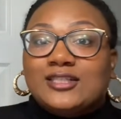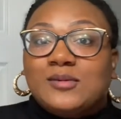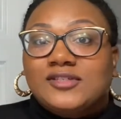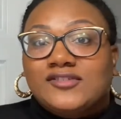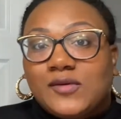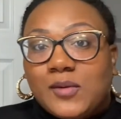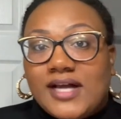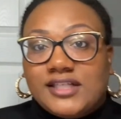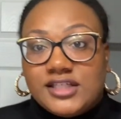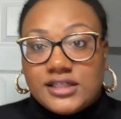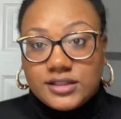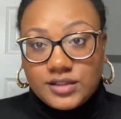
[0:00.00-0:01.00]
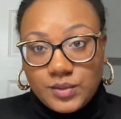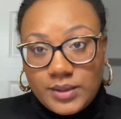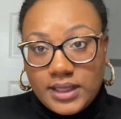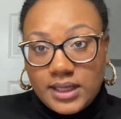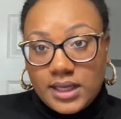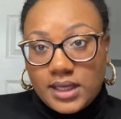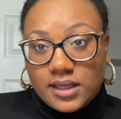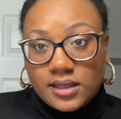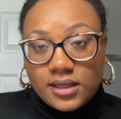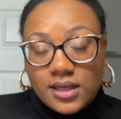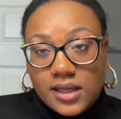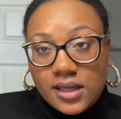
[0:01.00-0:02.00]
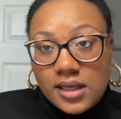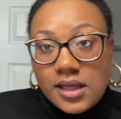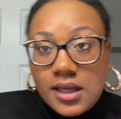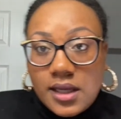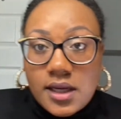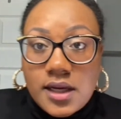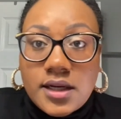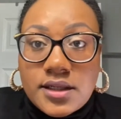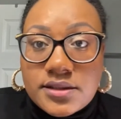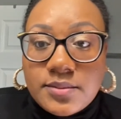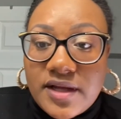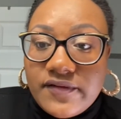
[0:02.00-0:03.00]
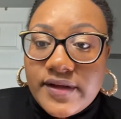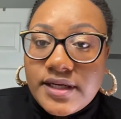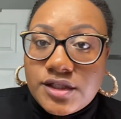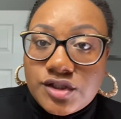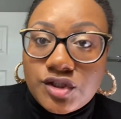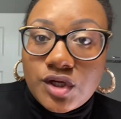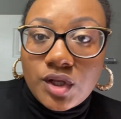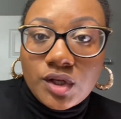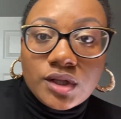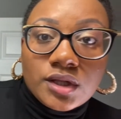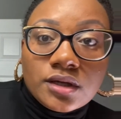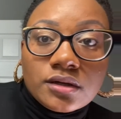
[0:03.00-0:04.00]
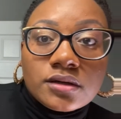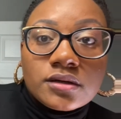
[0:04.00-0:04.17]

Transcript: for watching and tuning in. Here is my finished look.